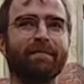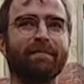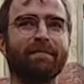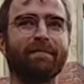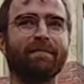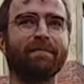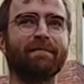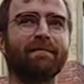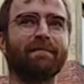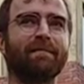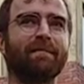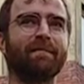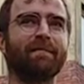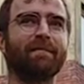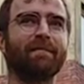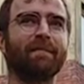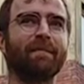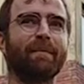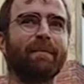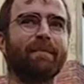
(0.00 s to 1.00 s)

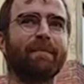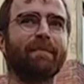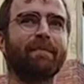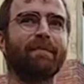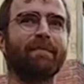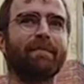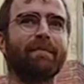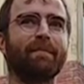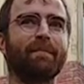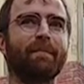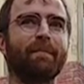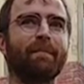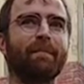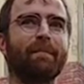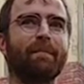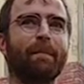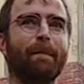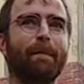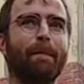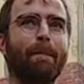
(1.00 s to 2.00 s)

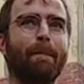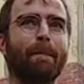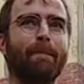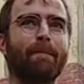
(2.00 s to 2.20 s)
Nothing is said.